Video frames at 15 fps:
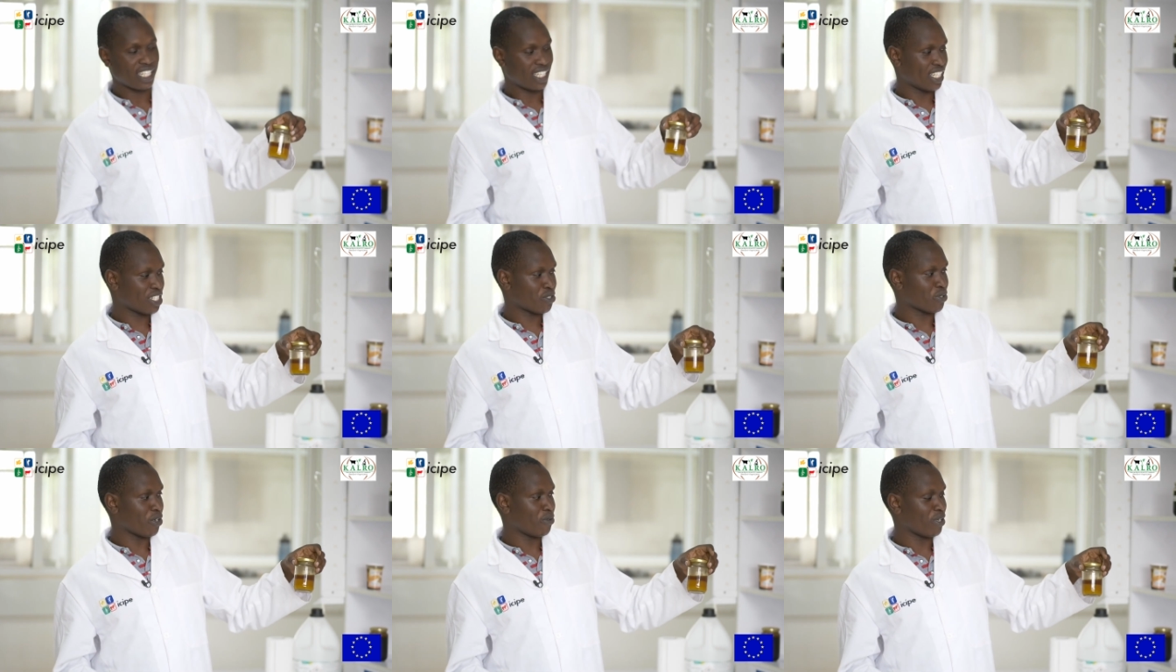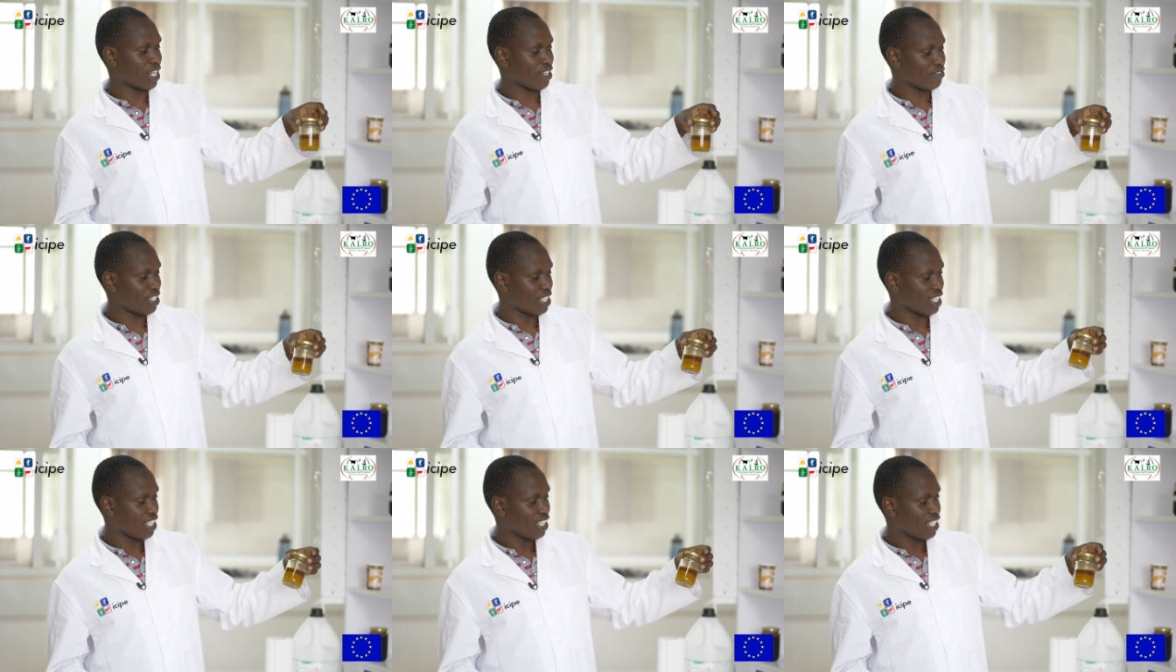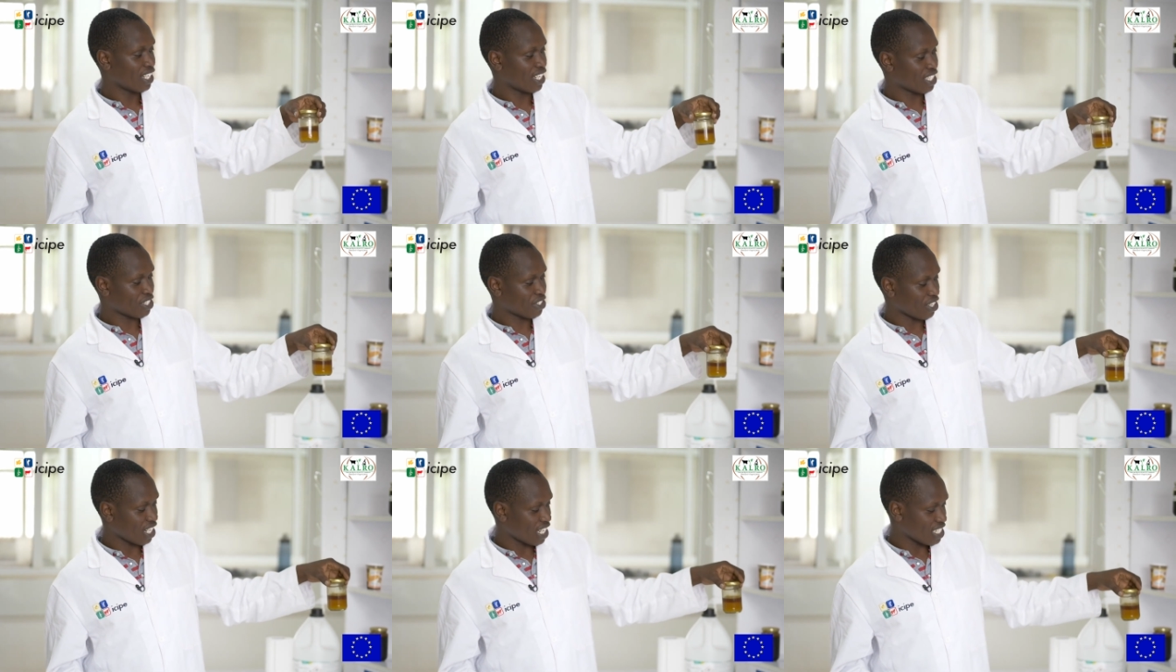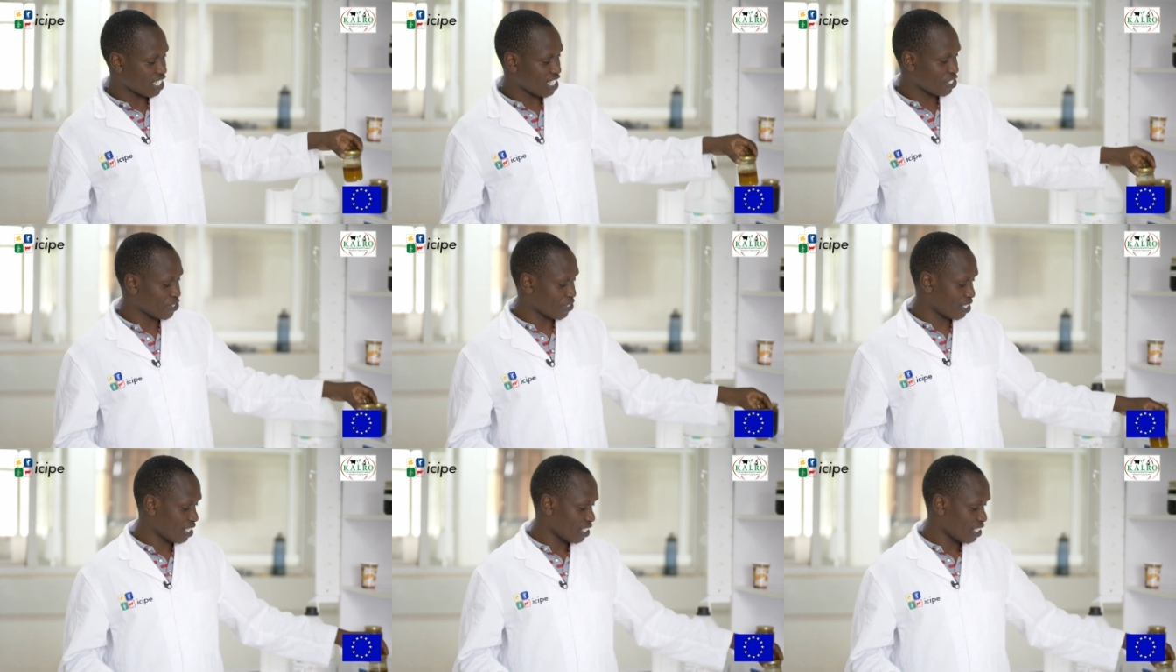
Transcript: That's why we have the crystallization.